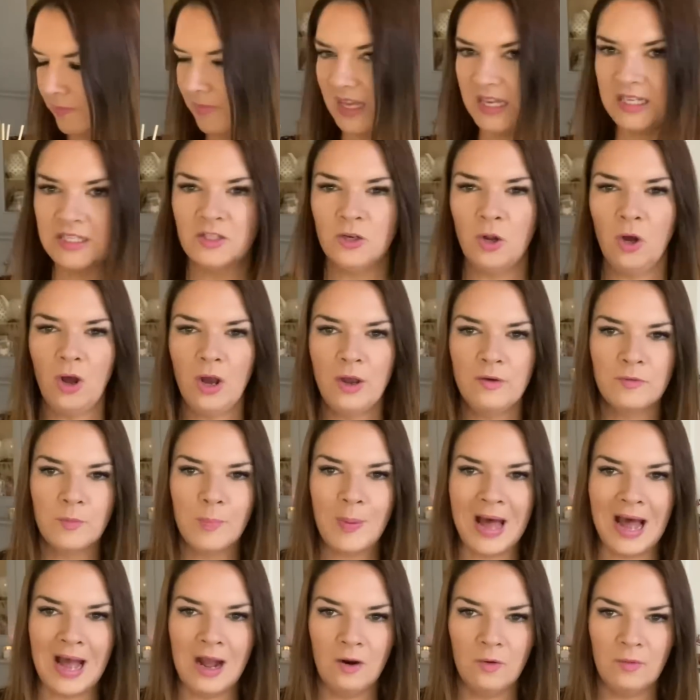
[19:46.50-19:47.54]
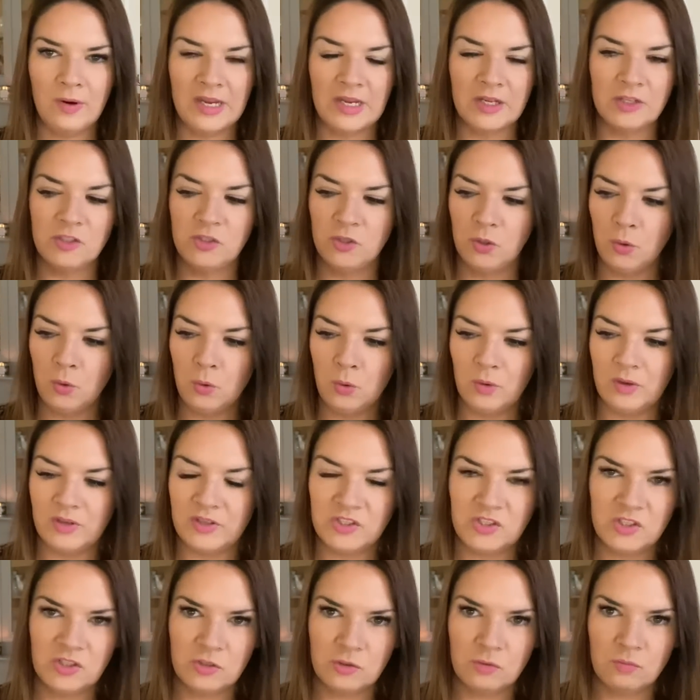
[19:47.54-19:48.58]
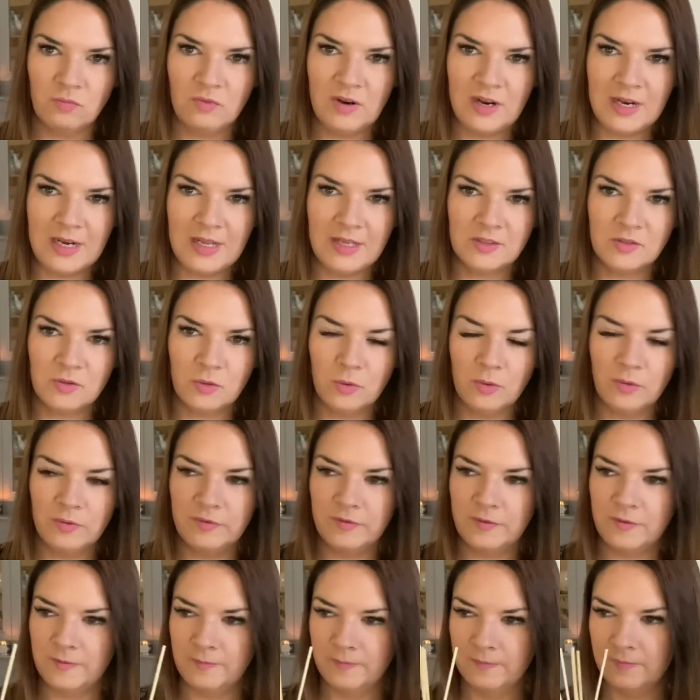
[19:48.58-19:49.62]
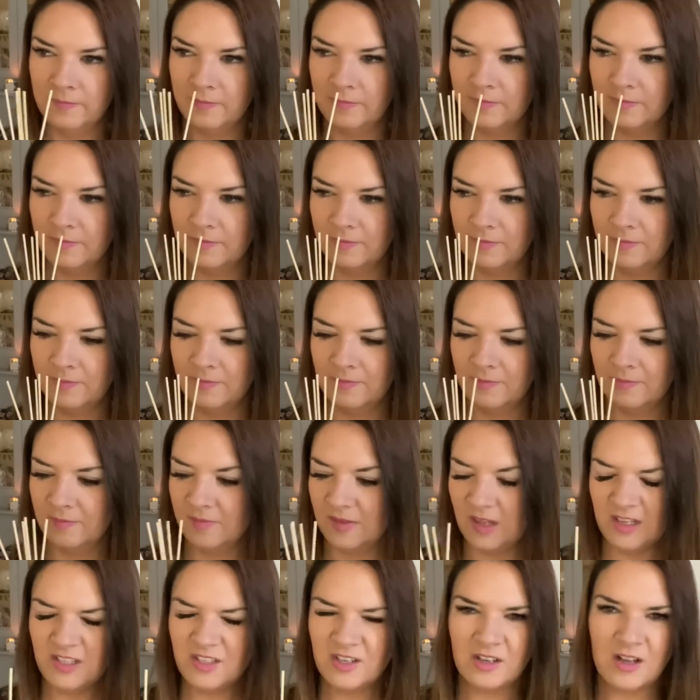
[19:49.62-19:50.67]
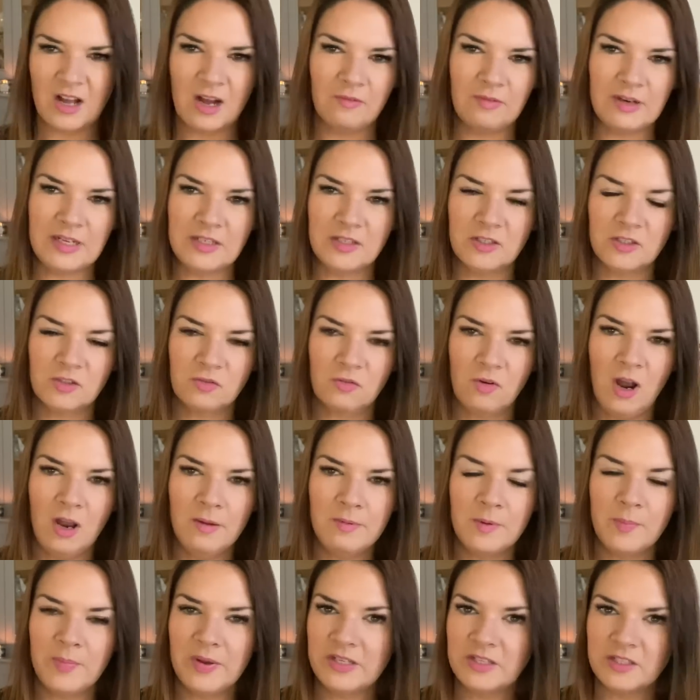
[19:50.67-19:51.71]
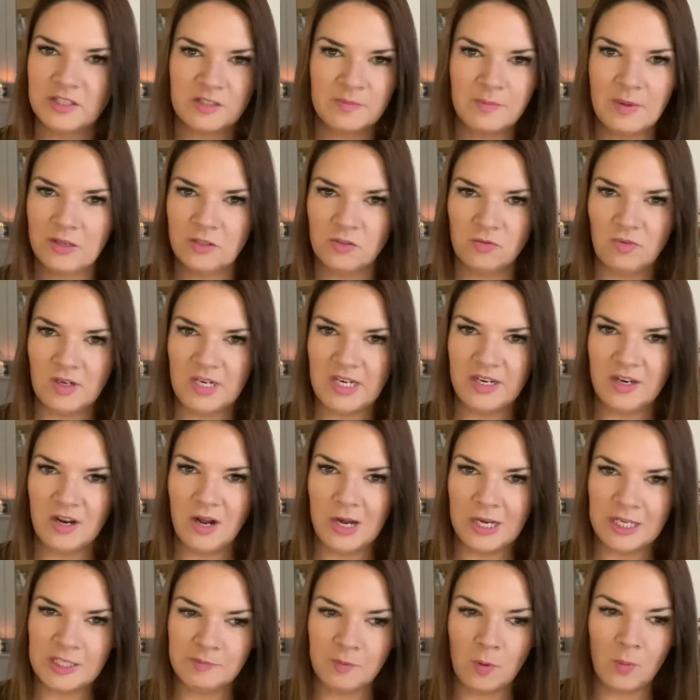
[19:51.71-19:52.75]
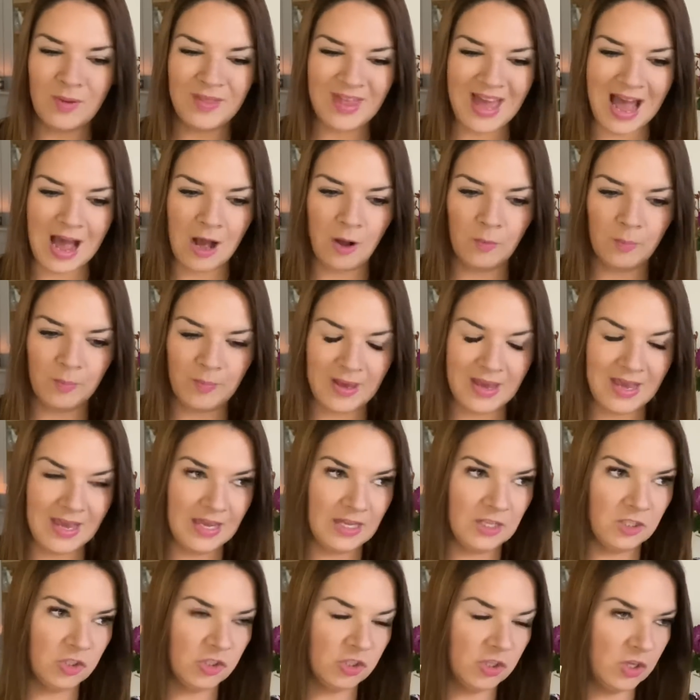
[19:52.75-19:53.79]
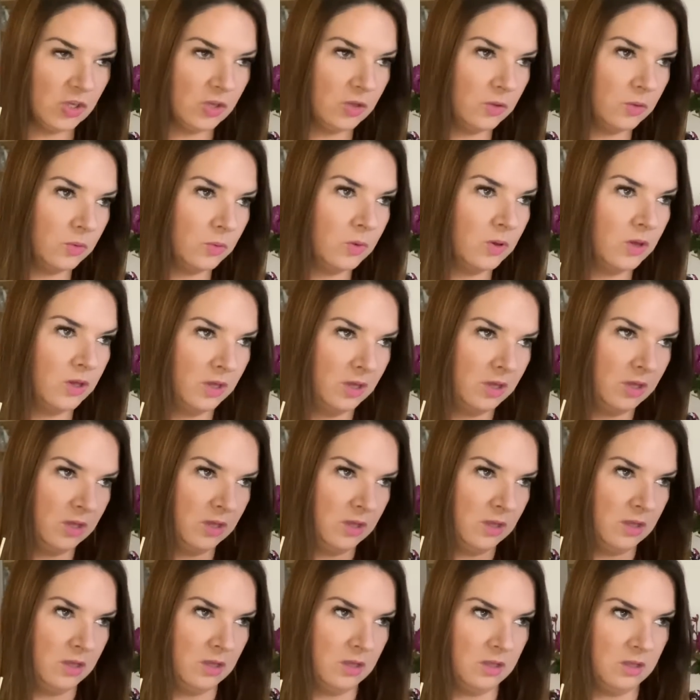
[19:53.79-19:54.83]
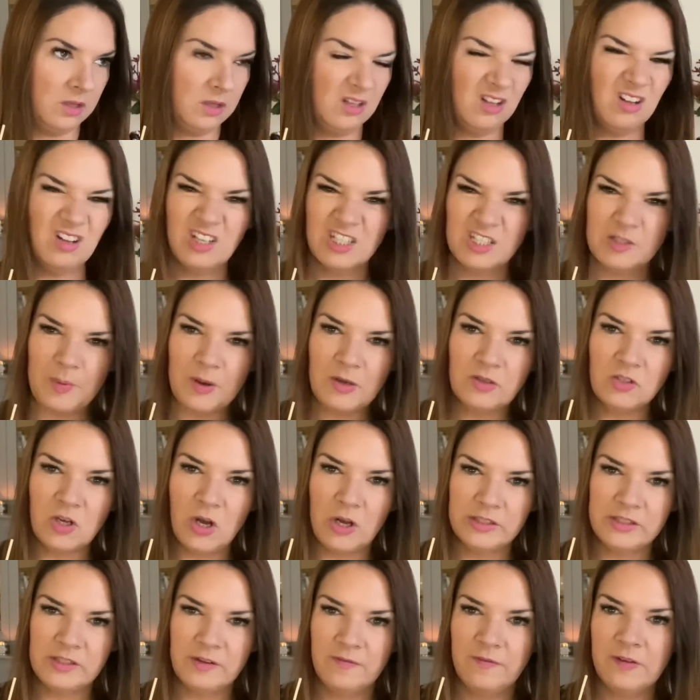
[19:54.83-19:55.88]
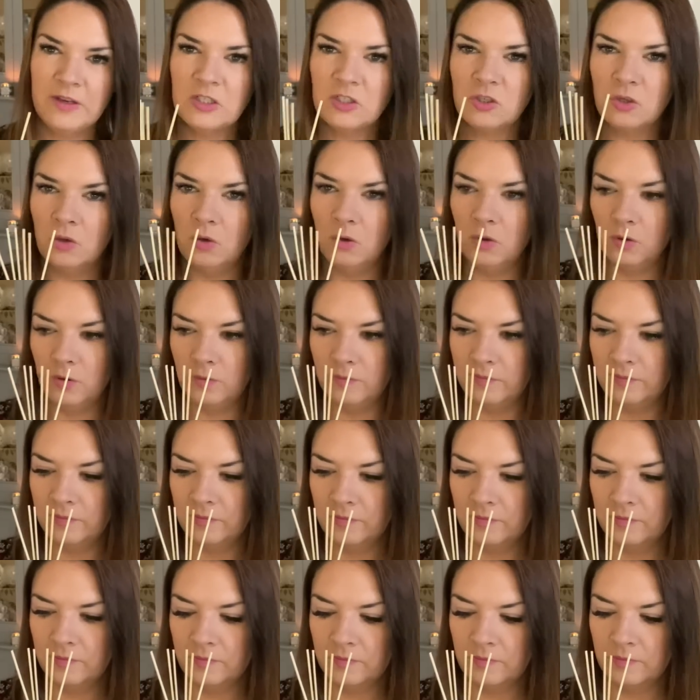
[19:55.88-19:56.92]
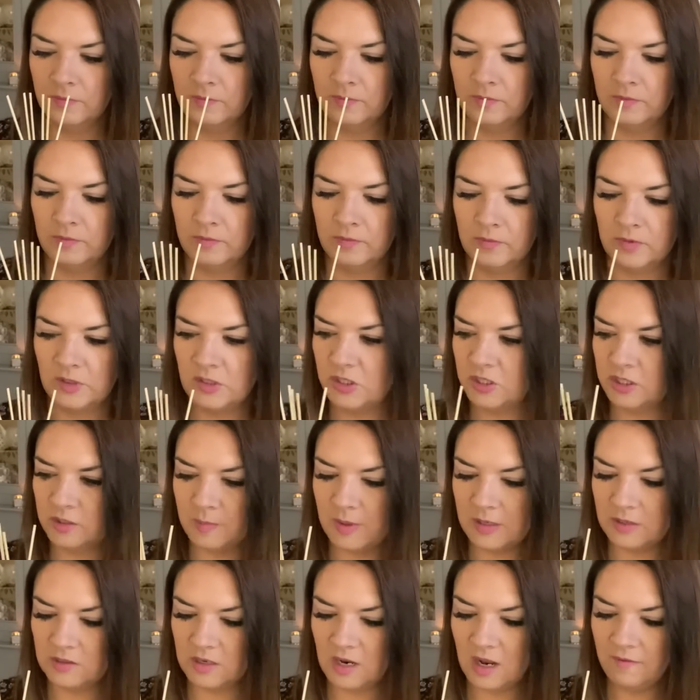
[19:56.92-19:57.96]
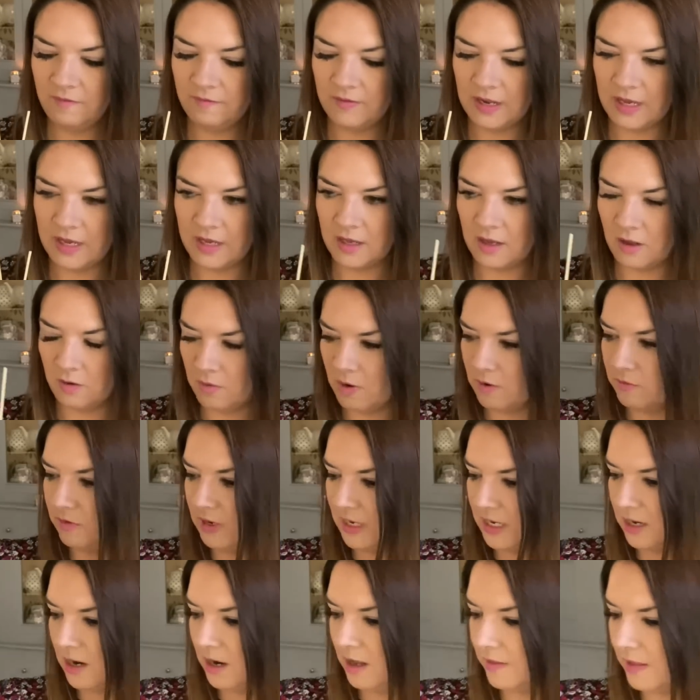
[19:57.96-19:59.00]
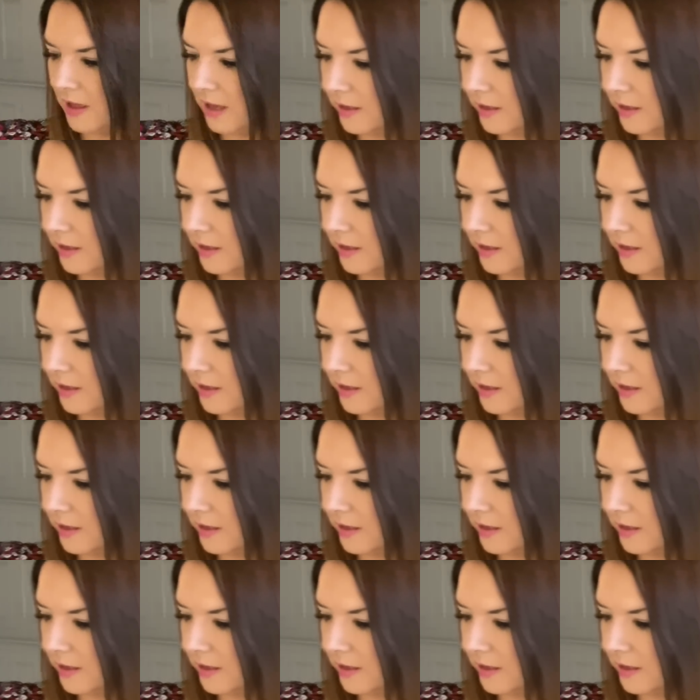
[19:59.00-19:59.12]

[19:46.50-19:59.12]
It's not overpowering at all. It's just really sort of, I can't really describe it, but it just smells really nice, but without being too, I suppose, artificial or just smells lovely. I really like that.